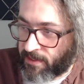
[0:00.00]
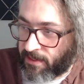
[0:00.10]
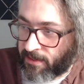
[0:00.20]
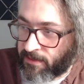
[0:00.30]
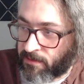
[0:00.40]
that
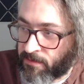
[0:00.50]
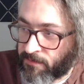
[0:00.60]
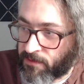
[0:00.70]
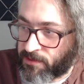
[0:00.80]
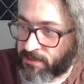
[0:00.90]
any
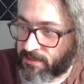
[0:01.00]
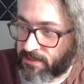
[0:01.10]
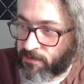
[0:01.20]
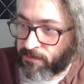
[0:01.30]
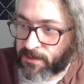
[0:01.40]
convergent
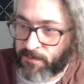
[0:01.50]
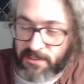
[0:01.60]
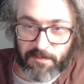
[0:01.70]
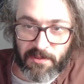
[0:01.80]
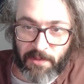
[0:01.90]
sequence
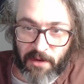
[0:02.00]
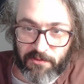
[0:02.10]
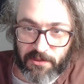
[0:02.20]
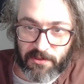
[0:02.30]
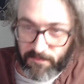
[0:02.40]
must be
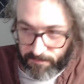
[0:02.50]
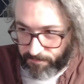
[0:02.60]
bounded.